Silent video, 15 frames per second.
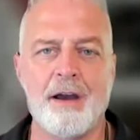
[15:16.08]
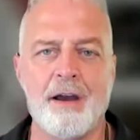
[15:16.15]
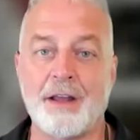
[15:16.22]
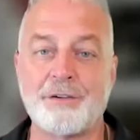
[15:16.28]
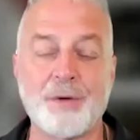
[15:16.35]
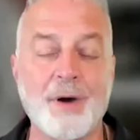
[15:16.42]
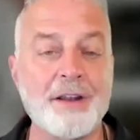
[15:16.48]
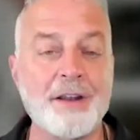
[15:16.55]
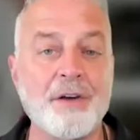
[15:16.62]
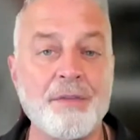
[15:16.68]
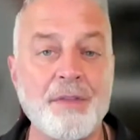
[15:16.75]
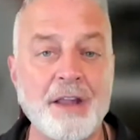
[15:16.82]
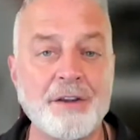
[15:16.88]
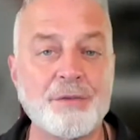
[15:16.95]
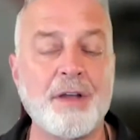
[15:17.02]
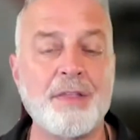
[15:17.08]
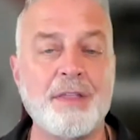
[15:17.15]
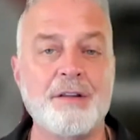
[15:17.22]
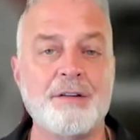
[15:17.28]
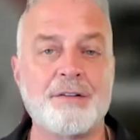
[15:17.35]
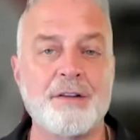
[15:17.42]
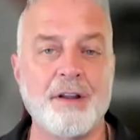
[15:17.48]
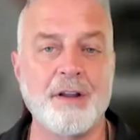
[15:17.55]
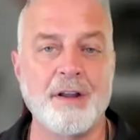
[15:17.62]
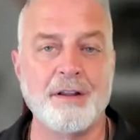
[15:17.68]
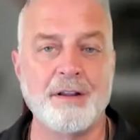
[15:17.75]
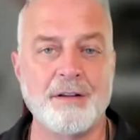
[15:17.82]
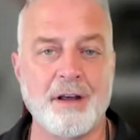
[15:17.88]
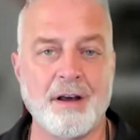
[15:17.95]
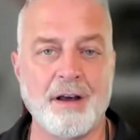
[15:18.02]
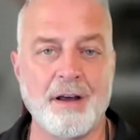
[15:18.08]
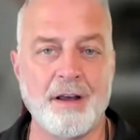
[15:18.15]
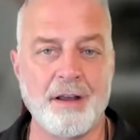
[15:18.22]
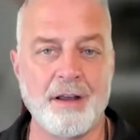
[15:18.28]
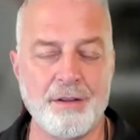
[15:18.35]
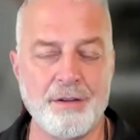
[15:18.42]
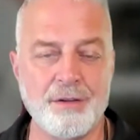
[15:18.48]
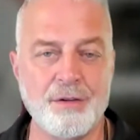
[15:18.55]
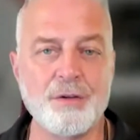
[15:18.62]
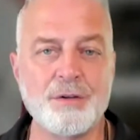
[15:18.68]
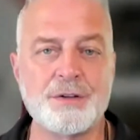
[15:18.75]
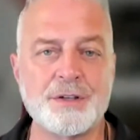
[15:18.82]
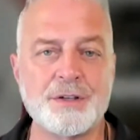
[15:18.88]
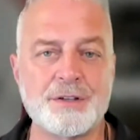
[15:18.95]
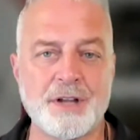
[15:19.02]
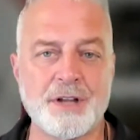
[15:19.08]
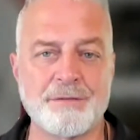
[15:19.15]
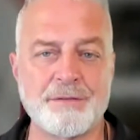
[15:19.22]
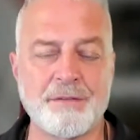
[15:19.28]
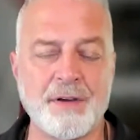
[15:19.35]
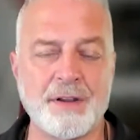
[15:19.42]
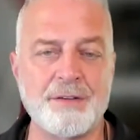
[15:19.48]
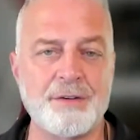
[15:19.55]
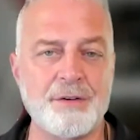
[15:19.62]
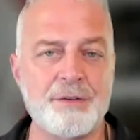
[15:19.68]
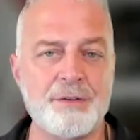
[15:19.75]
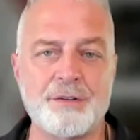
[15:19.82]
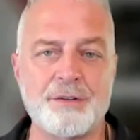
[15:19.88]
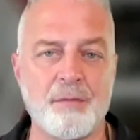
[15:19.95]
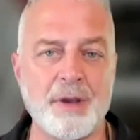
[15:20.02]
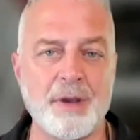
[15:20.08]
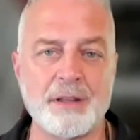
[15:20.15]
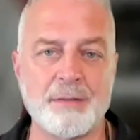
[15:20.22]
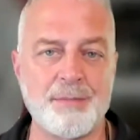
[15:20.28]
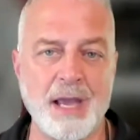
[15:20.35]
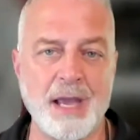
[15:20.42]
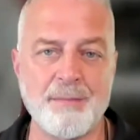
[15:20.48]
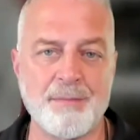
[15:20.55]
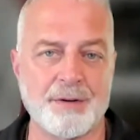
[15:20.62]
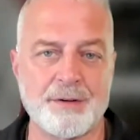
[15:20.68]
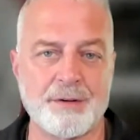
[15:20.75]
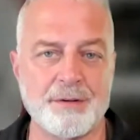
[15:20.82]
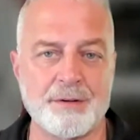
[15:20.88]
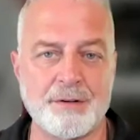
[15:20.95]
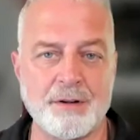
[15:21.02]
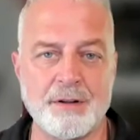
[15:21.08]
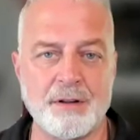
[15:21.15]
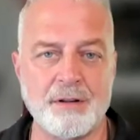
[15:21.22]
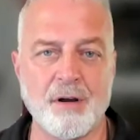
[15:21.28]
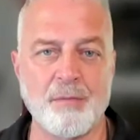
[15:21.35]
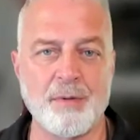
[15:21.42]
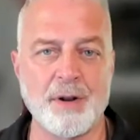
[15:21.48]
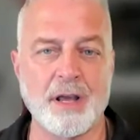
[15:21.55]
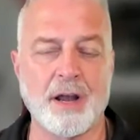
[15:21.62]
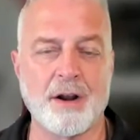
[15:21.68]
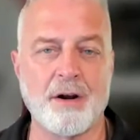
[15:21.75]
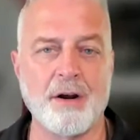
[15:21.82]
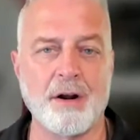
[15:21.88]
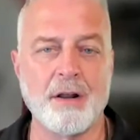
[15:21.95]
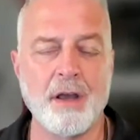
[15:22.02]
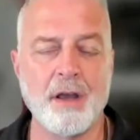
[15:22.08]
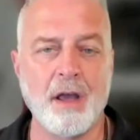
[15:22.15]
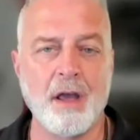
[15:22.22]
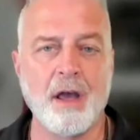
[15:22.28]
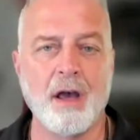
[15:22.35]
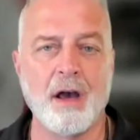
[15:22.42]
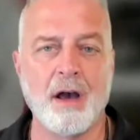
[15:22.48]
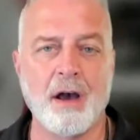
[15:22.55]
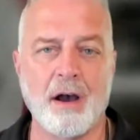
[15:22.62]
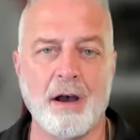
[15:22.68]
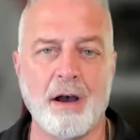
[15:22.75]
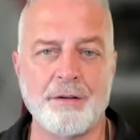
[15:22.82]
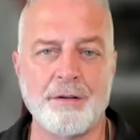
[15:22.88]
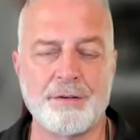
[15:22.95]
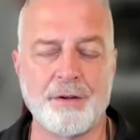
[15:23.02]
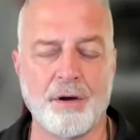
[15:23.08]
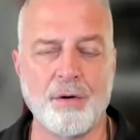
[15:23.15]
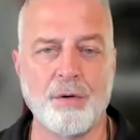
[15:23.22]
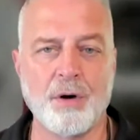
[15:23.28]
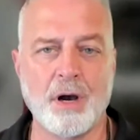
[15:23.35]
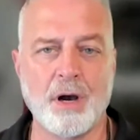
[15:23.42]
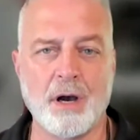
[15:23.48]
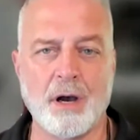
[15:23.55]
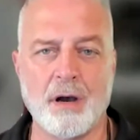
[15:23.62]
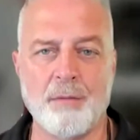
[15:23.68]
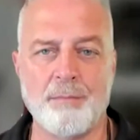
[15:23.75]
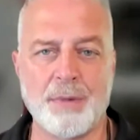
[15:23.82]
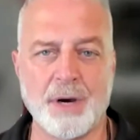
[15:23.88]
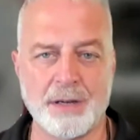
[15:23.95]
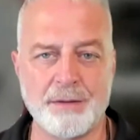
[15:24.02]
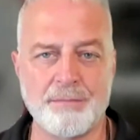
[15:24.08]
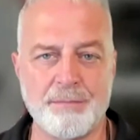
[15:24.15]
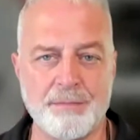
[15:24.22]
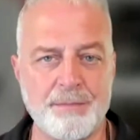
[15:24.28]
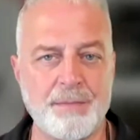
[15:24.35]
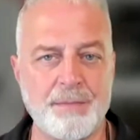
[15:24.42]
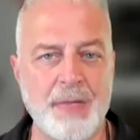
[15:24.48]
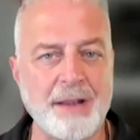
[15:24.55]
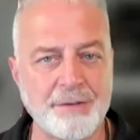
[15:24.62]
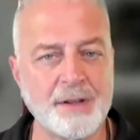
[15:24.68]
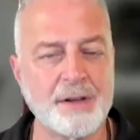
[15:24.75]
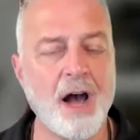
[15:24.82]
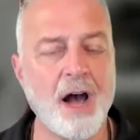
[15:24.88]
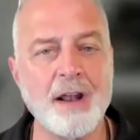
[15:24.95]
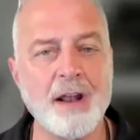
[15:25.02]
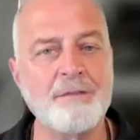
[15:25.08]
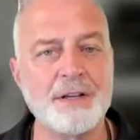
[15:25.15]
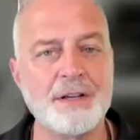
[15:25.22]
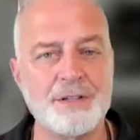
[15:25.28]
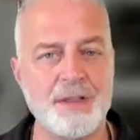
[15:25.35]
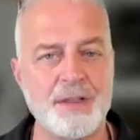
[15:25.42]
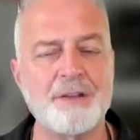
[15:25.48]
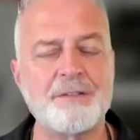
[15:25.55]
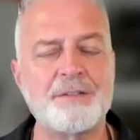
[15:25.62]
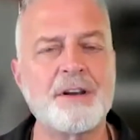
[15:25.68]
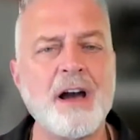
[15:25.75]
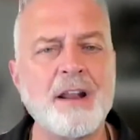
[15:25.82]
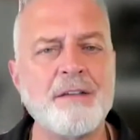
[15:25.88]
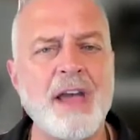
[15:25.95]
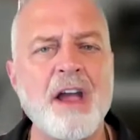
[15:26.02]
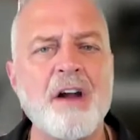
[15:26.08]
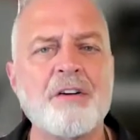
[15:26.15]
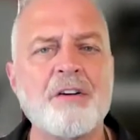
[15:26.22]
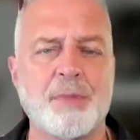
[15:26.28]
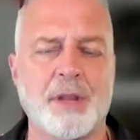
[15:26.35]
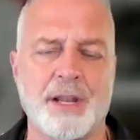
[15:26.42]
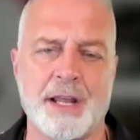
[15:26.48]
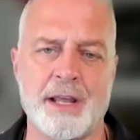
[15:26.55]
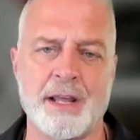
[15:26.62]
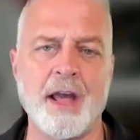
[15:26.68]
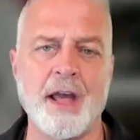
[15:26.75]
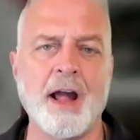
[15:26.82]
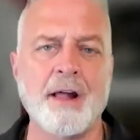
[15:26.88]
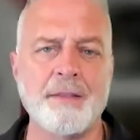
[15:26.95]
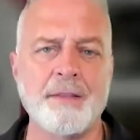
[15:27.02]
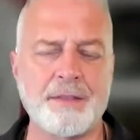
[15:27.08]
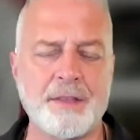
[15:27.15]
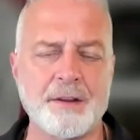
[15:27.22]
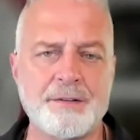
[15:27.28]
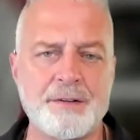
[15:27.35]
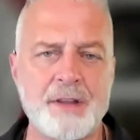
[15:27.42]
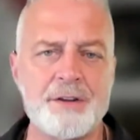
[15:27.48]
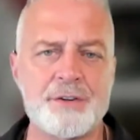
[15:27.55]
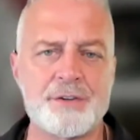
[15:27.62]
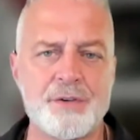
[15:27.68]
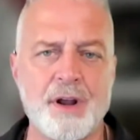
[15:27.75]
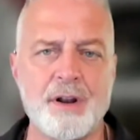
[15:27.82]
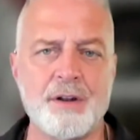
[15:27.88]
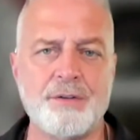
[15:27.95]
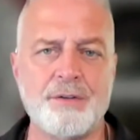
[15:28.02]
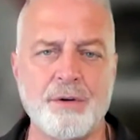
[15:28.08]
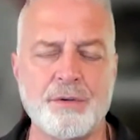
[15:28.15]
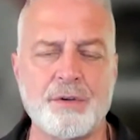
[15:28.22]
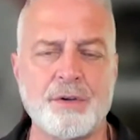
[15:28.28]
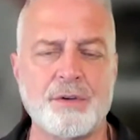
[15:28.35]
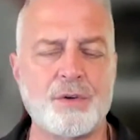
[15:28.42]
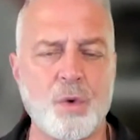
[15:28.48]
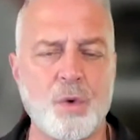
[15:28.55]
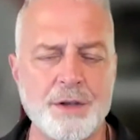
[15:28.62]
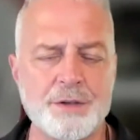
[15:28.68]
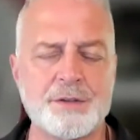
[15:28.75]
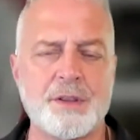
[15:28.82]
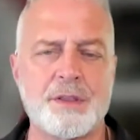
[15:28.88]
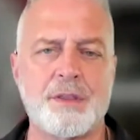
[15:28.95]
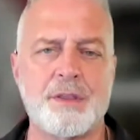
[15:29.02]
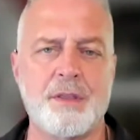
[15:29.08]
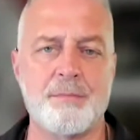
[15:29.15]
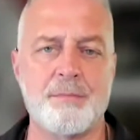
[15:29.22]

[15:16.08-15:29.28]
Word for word: That's why, that's why these uh, uses, self-defense uses don't make the papers because nobody got hurt. Uh, so, uh, but that's the kind of issue. That's the kind of hair splitting that the states try to do to twist,